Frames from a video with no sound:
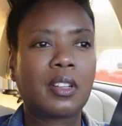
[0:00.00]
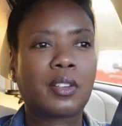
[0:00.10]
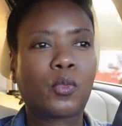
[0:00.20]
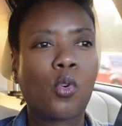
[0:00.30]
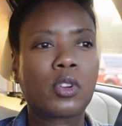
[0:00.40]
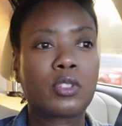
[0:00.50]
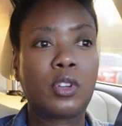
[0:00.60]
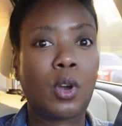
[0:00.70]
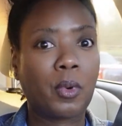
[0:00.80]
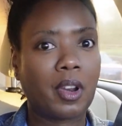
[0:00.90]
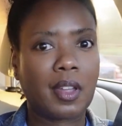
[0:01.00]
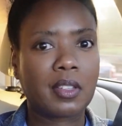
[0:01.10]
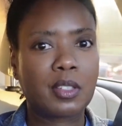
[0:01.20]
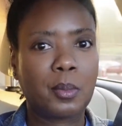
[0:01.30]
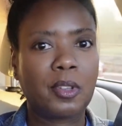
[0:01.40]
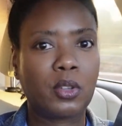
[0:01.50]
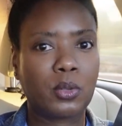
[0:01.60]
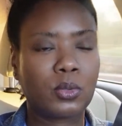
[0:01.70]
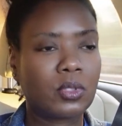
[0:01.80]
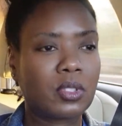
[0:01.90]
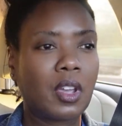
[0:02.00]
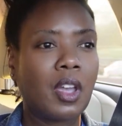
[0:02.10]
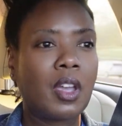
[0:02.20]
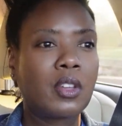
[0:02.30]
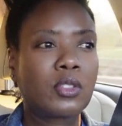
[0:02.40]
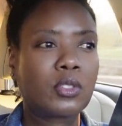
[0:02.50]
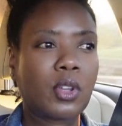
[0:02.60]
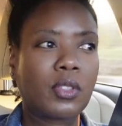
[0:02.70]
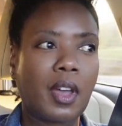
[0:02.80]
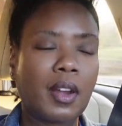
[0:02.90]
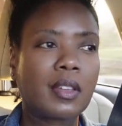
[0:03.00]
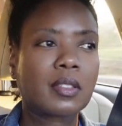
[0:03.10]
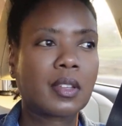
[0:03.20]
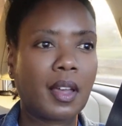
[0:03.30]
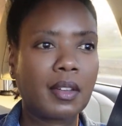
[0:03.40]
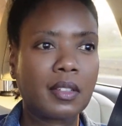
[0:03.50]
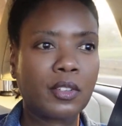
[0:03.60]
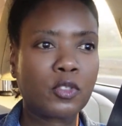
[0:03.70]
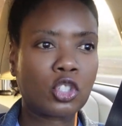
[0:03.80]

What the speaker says: And of course, no one likes to be used. So that has kind of